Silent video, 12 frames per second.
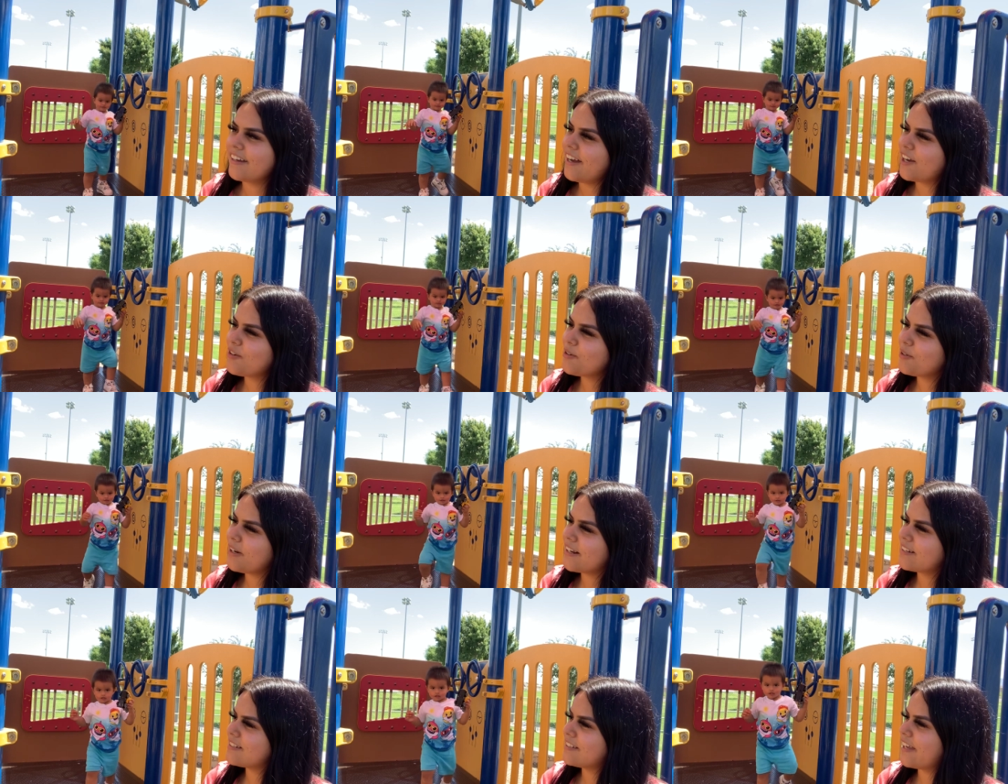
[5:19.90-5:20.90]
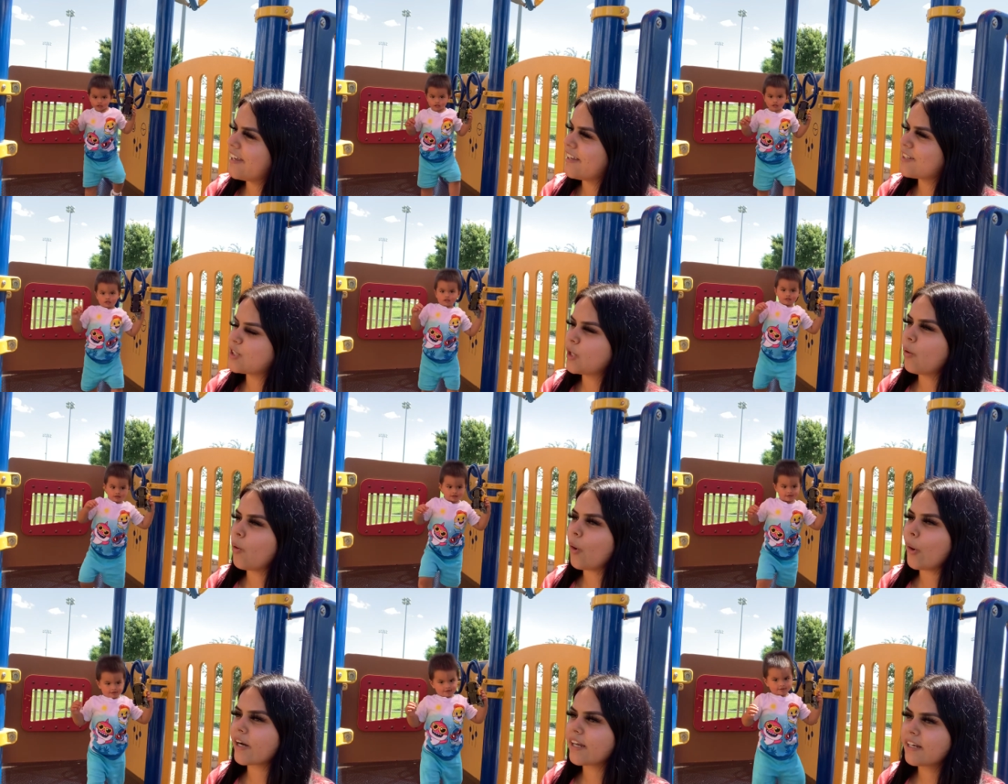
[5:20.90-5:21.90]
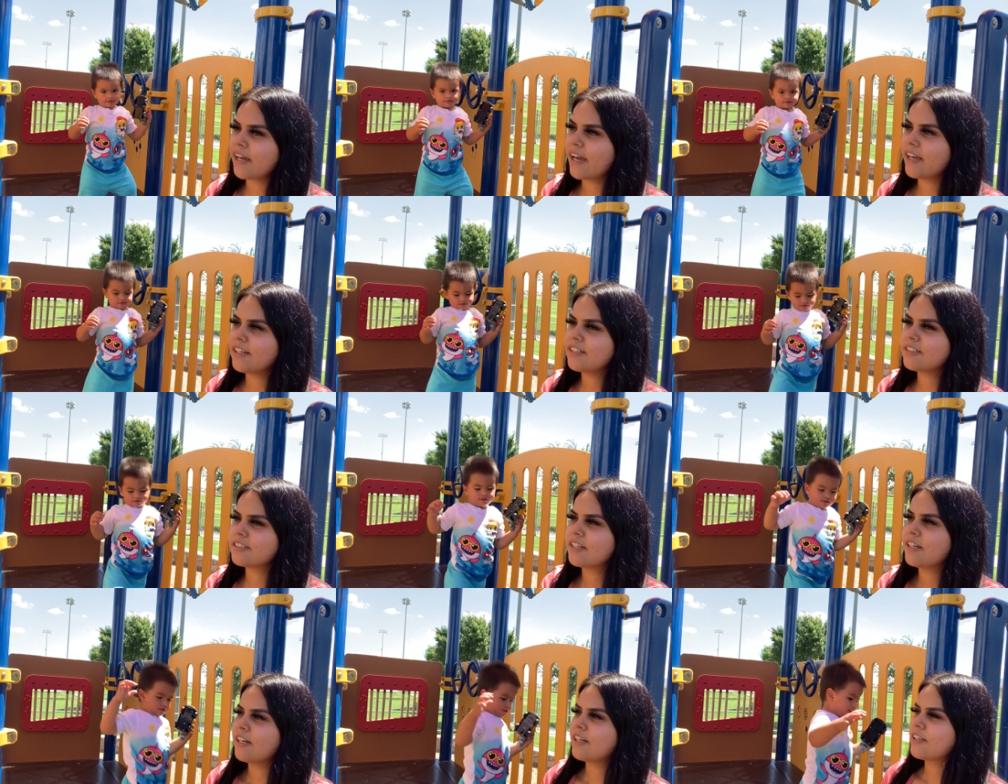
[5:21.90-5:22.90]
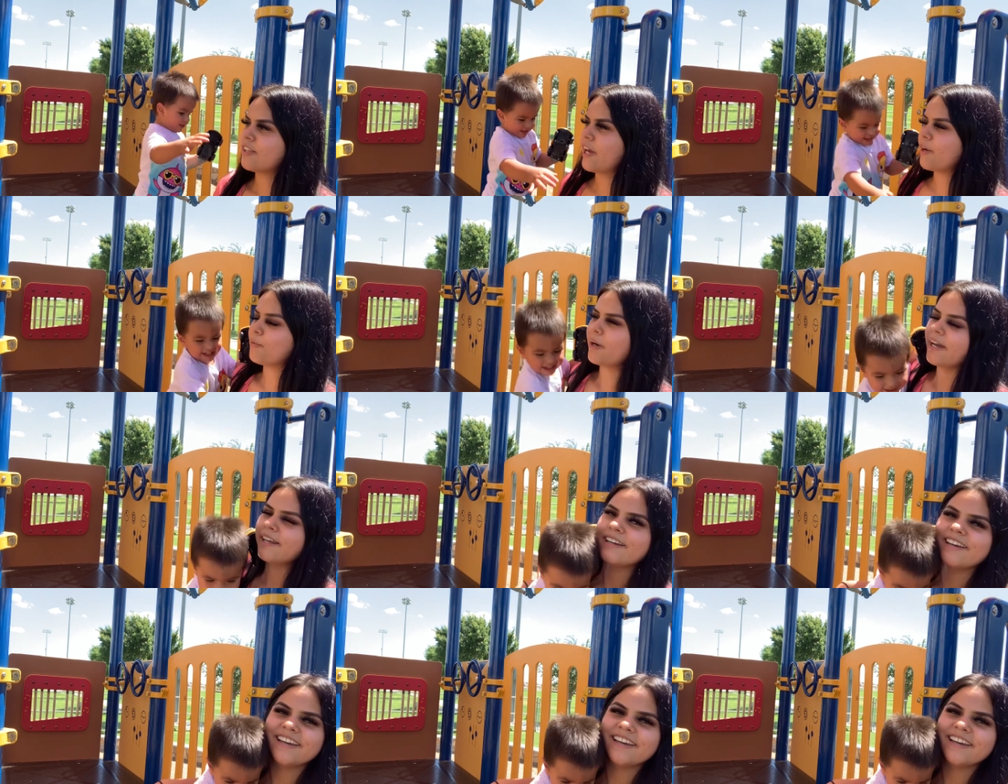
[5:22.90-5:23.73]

I don't know how to say it, so organized that when